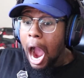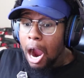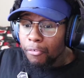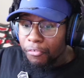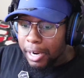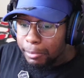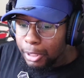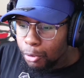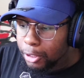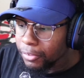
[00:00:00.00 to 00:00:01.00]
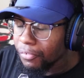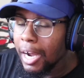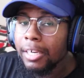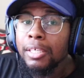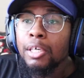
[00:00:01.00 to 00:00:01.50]
Our family works with
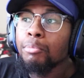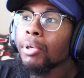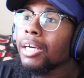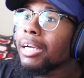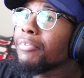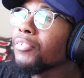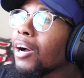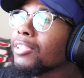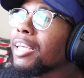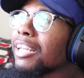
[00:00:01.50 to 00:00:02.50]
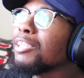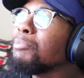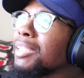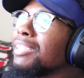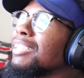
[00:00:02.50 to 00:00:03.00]
fire. Bro, if you telling
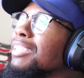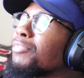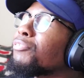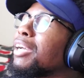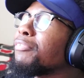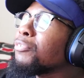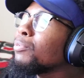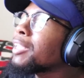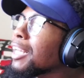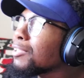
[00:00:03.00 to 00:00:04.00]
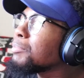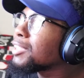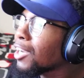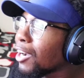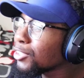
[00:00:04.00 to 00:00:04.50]
me
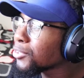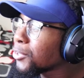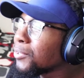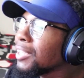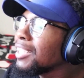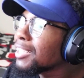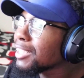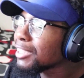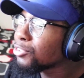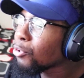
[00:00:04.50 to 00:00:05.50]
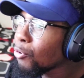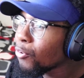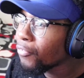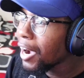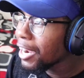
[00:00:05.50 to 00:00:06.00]
Tanjiro can
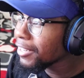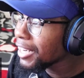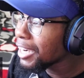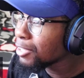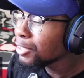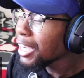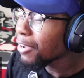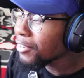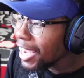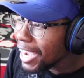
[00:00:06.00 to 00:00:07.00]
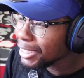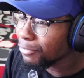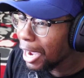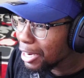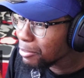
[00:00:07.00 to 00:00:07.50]
control fire now, if he has
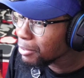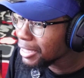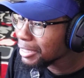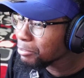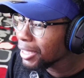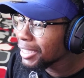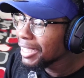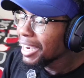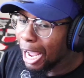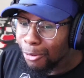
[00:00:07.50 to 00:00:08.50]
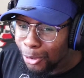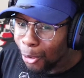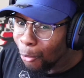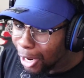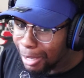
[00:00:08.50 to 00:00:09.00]
fire breathing, bruh, I don't know
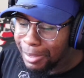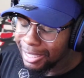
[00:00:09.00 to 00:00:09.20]
what